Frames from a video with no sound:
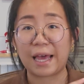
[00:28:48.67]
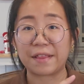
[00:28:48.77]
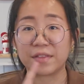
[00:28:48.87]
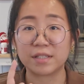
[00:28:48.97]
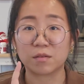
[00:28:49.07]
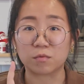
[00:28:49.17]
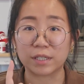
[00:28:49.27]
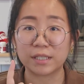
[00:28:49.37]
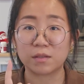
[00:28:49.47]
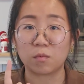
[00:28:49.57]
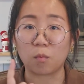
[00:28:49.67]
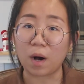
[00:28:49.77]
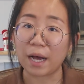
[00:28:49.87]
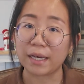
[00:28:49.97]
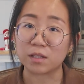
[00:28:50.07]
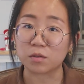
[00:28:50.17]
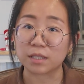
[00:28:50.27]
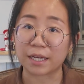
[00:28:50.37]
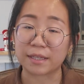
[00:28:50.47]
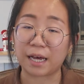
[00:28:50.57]
and there's a reason why I look
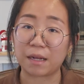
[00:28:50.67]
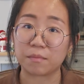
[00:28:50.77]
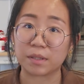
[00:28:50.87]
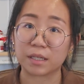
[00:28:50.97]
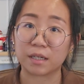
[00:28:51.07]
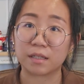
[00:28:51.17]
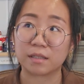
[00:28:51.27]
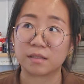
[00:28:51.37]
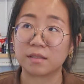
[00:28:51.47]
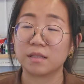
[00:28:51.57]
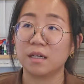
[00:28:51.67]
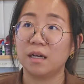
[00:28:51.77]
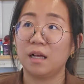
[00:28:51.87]
like that, because